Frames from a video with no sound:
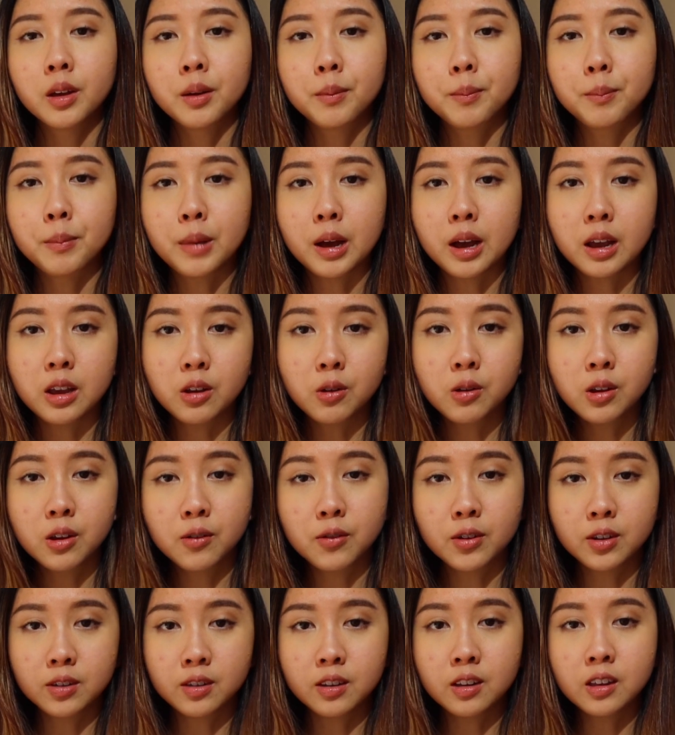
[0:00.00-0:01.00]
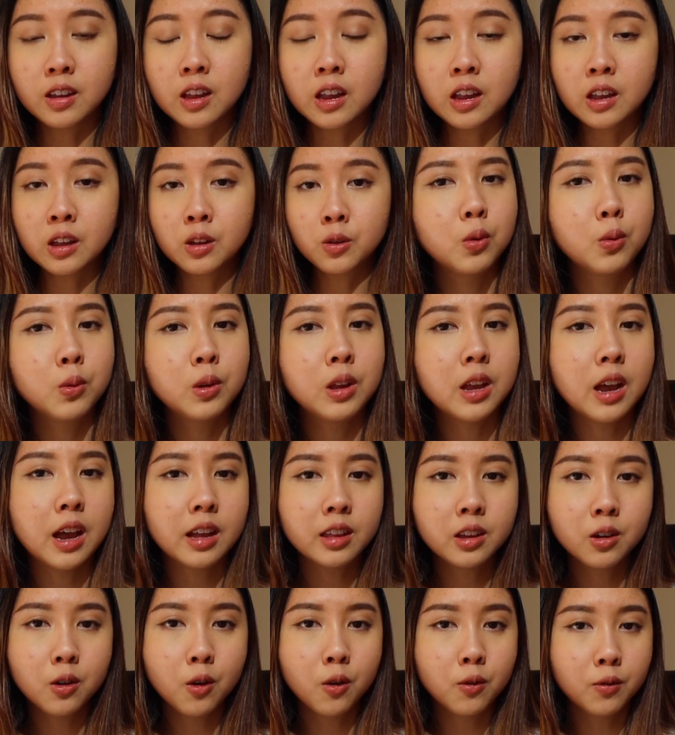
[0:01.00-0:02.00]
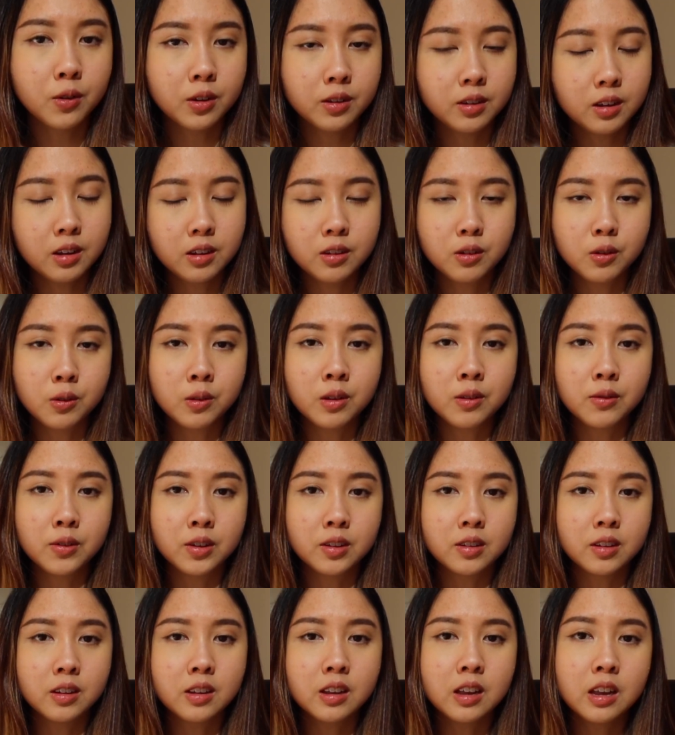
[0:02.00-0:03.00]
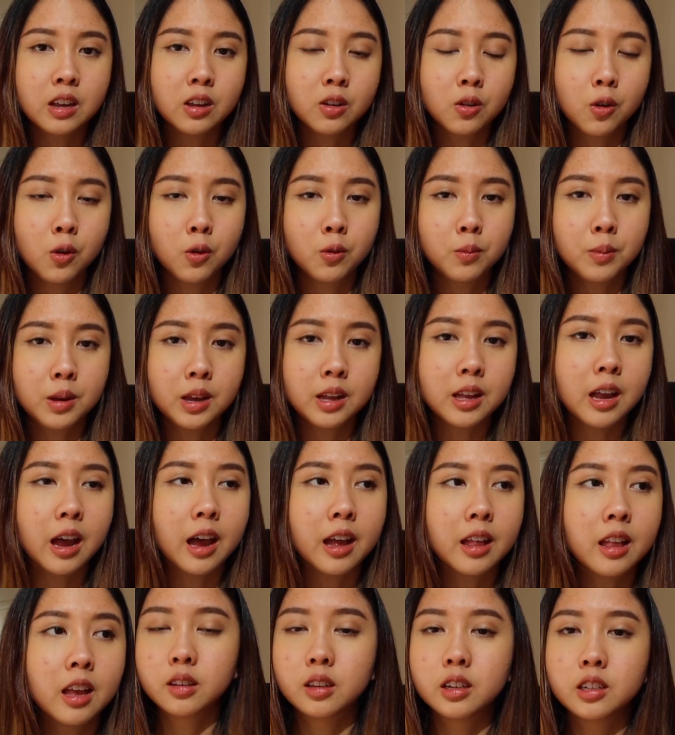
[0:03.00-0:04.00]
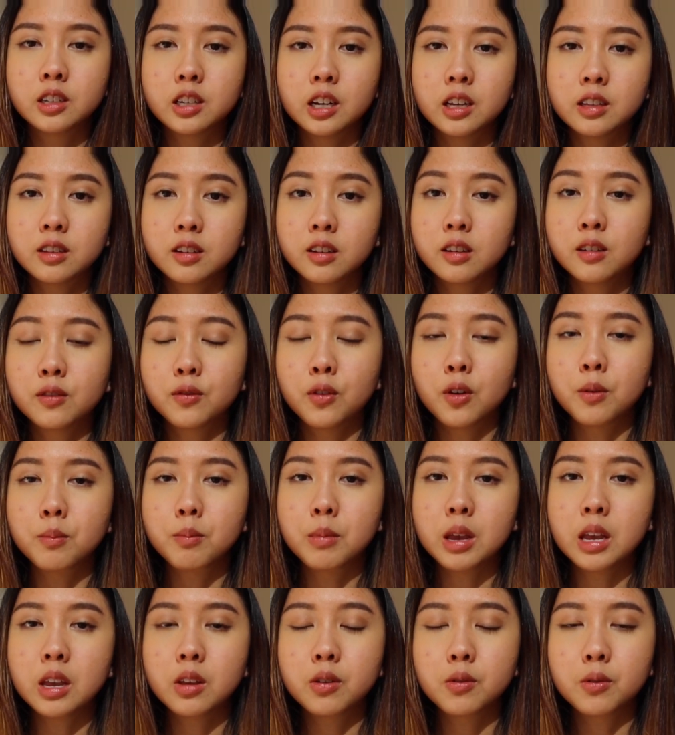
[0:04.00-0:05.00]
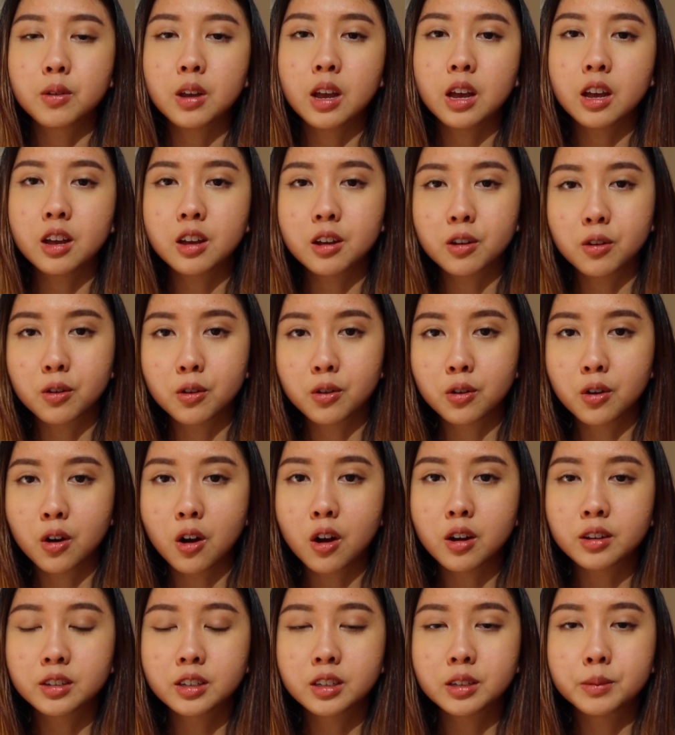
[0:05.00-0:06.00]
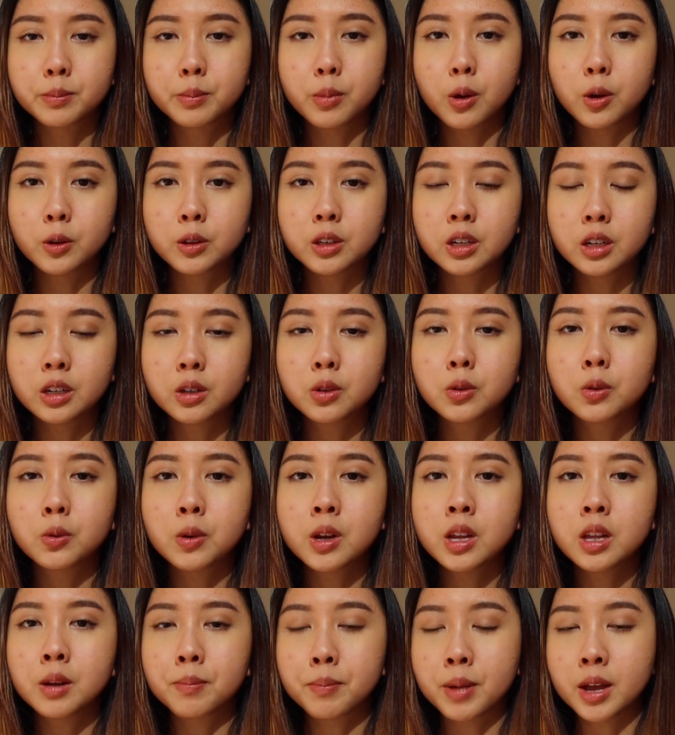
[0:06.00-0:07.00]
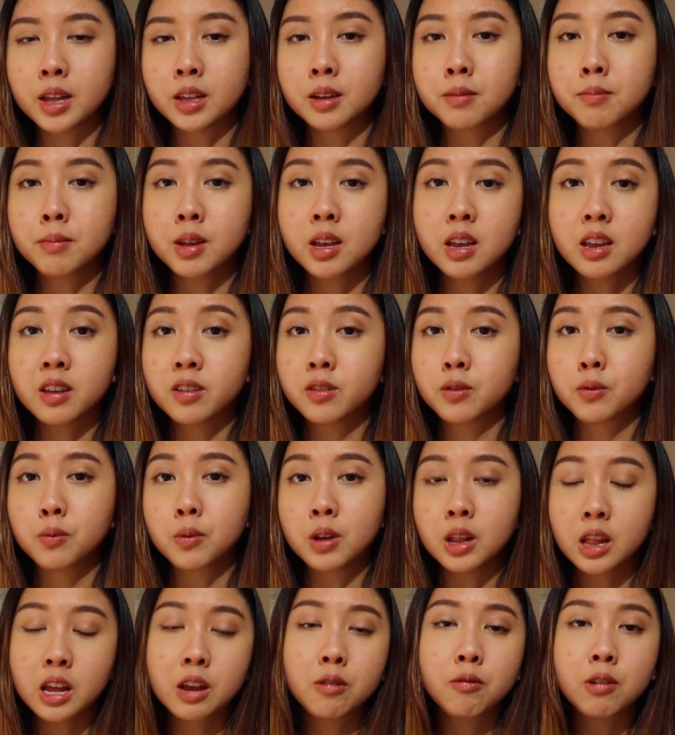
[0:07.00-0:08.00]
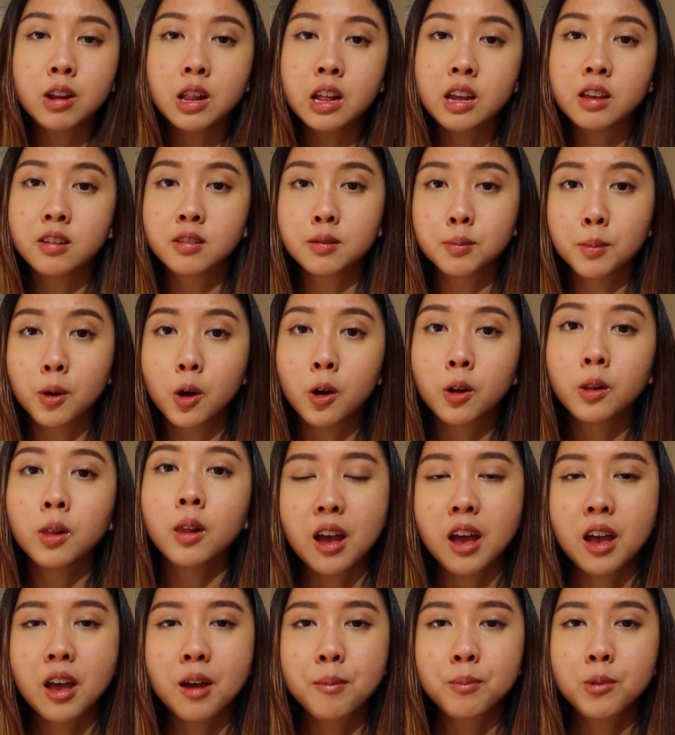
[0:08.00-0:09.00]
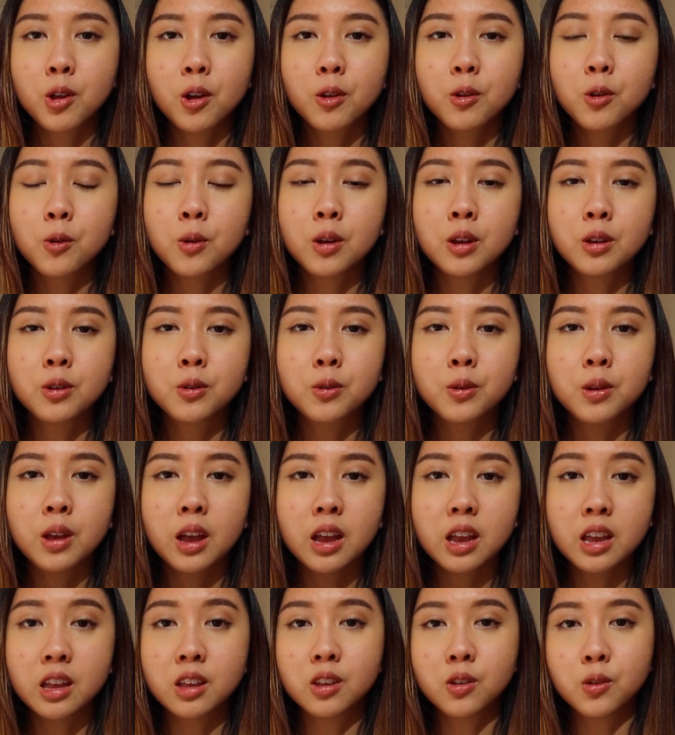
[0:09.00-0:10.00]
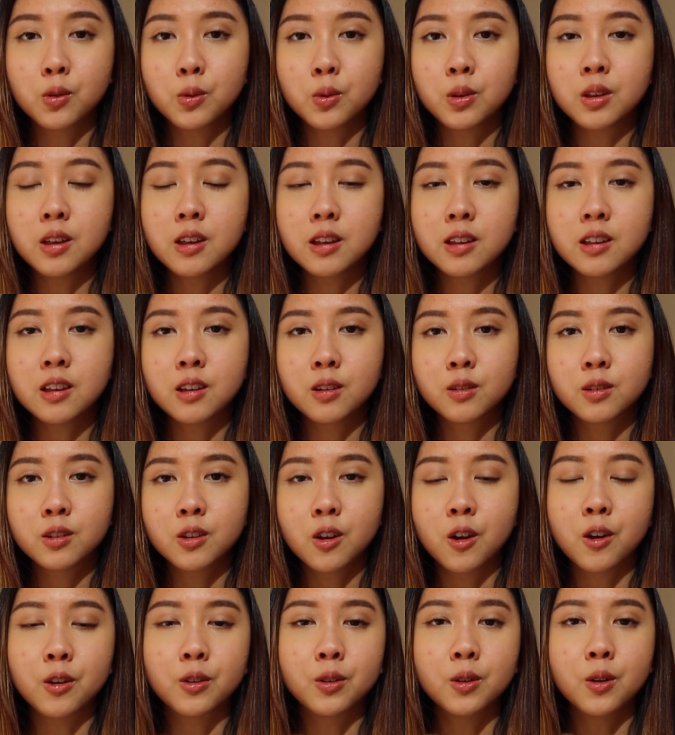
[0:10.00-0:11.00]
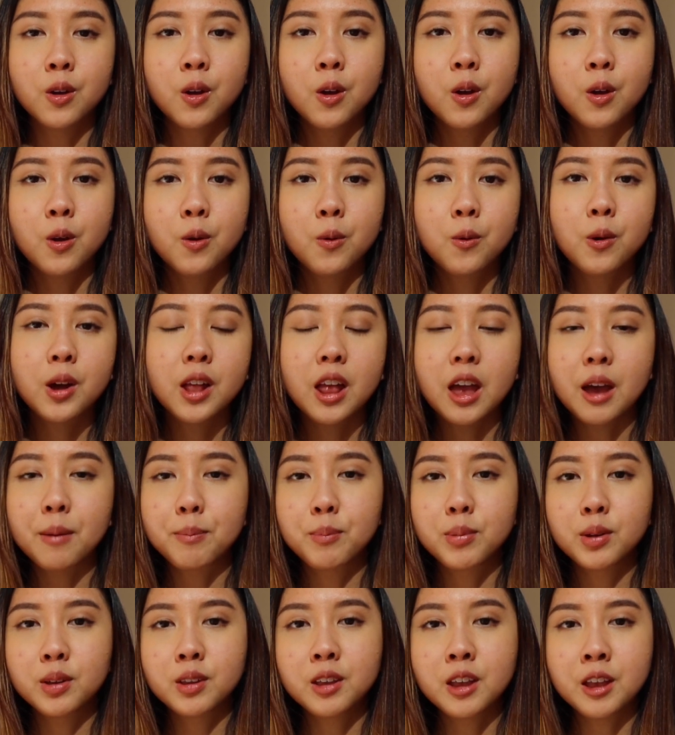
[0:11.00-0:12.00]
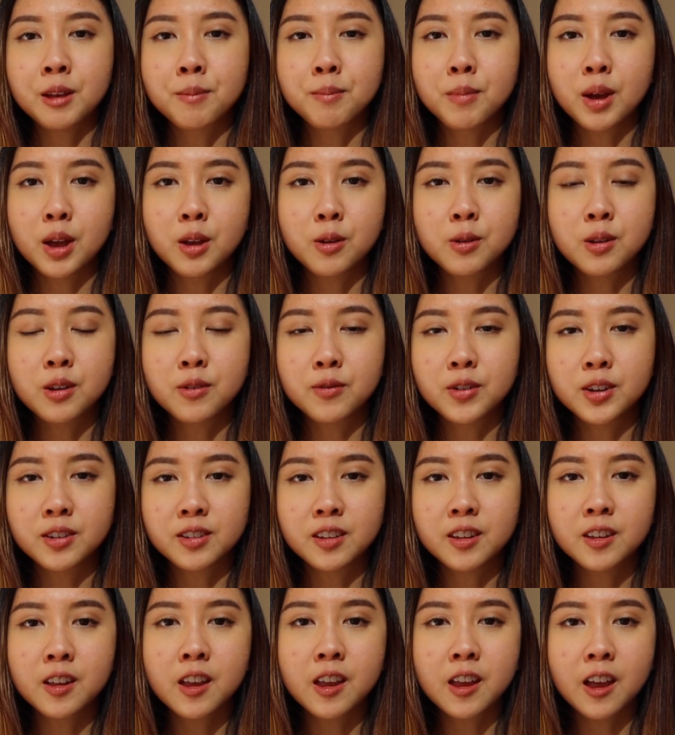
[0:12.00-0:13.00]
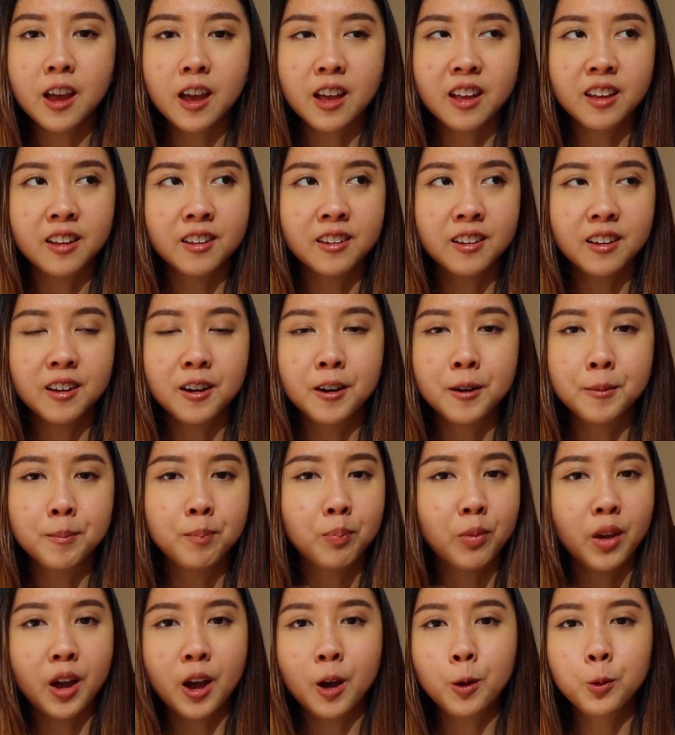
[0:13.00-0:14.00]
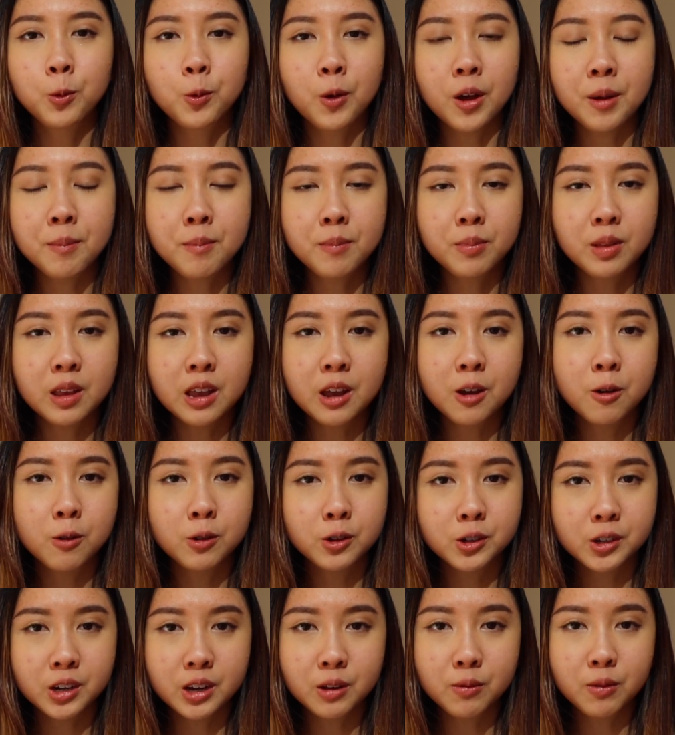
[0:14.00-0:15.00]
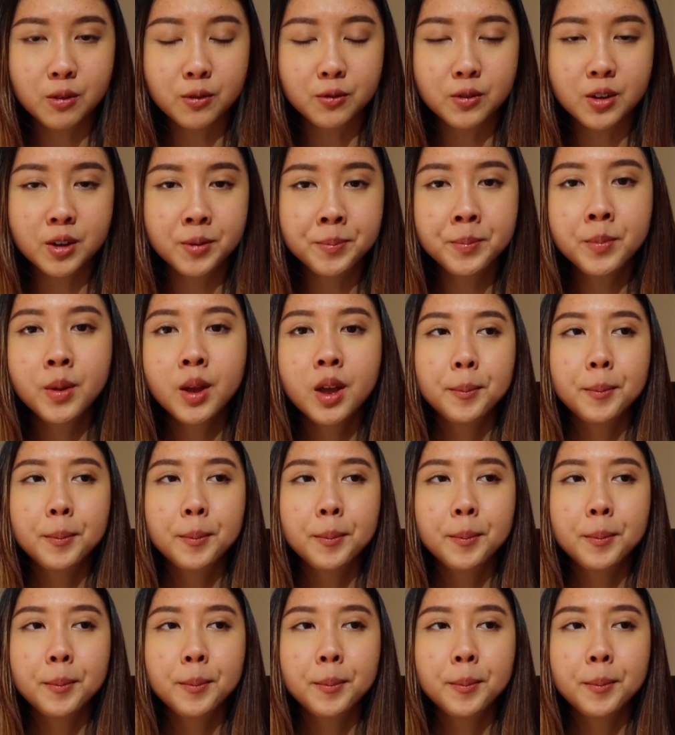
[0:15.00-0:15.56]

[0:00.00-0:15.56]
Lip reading: my university to the other overseas university told me that the chances for me to get across the border during the pandemic is really, really small. I am not going to get into details on what happened in my university and how do I negotiate with them.